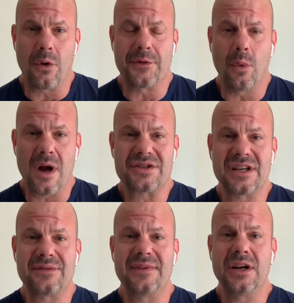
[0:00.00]
If you're watching
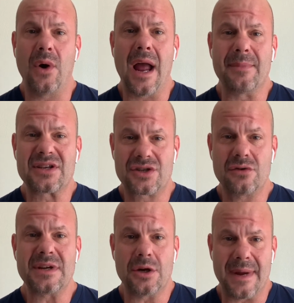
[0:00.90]
this video, I'm
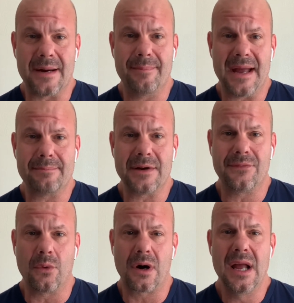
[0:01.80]
assuming you made a bet
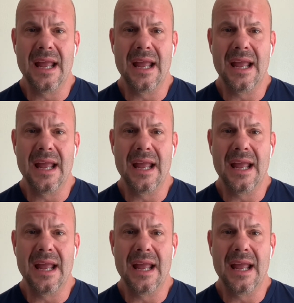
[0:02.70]
before,